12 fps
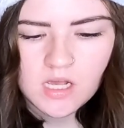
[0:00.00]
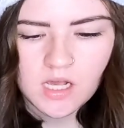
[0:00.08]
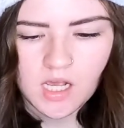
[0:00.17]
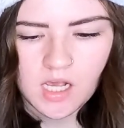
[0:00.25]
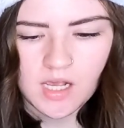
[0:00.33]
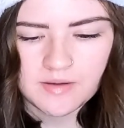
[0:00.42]

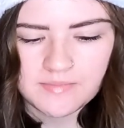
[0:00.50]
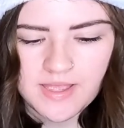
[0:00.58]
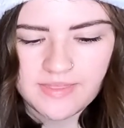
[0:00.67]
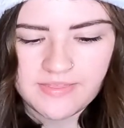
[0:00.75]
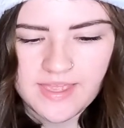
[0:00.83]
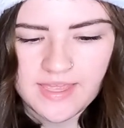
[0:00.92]

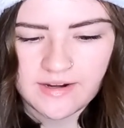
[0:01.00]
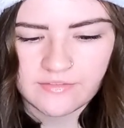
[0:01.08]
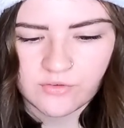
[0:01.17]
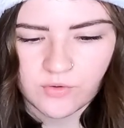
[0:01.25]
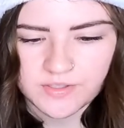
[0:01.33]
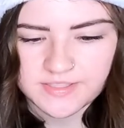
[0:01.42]
And then,
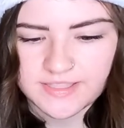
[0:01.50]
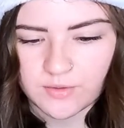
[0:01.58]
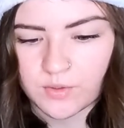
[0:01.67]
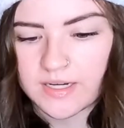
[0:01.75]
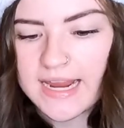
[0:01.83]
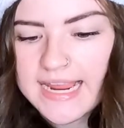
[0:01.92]
of course, there
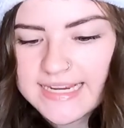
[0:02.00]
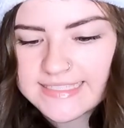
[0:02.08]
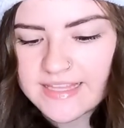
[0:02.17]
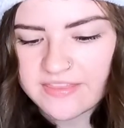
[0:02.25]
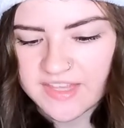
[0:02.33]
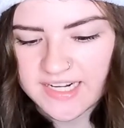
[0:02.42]
were
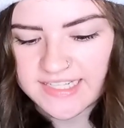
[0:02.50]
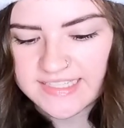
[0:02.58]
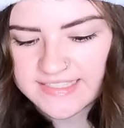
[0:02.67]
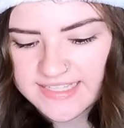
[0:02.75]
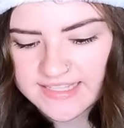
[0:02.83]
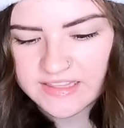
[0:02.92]
8 that I
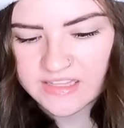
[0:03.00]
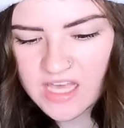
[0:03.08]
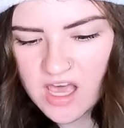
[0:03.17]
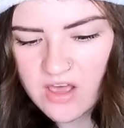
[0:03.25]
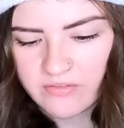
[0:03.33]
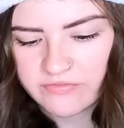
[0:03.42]
did
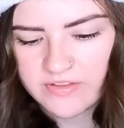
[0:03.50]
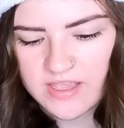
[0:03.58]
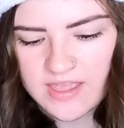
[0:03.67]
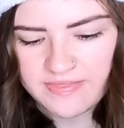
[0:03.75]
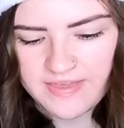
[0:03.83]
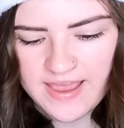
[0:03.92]
love,
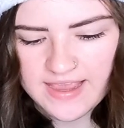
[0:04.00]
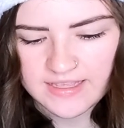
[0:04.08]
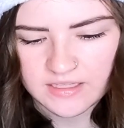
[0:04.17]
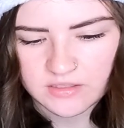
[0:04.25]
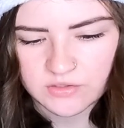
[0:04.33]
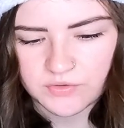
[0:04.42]
and that
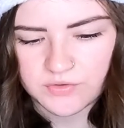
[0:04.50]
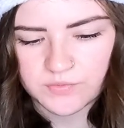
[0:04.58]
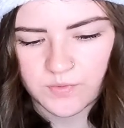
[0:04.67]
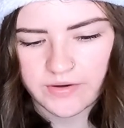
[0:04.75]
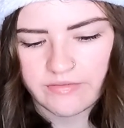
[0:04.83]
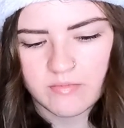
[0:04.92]
includes
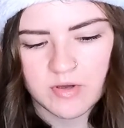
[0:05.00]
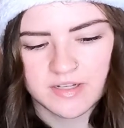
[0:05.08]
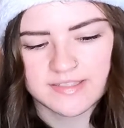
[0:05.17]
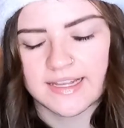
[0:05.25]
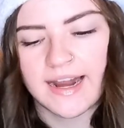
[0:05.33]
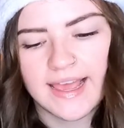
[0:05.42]
one of the
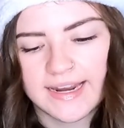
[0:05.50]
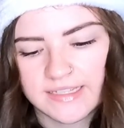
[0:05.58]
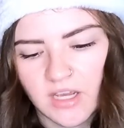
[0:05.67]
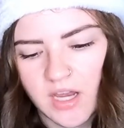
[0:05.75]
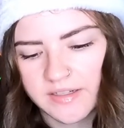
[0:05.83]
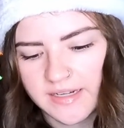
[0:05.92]
books that I had
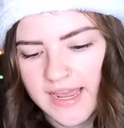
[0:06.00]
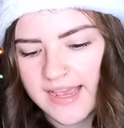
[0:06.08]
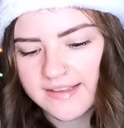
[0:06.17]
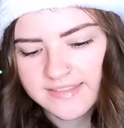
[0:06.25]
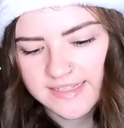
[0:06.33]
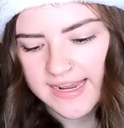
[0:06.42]
gotten
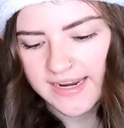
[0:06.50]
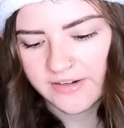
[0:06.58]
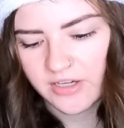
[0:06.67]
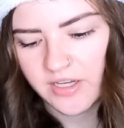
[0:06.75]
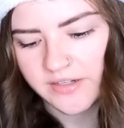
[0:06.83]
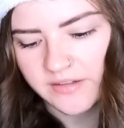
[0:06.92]
as an
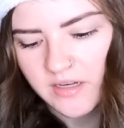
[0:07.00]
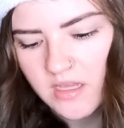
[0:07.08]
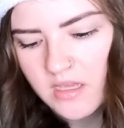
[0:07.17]
add-on.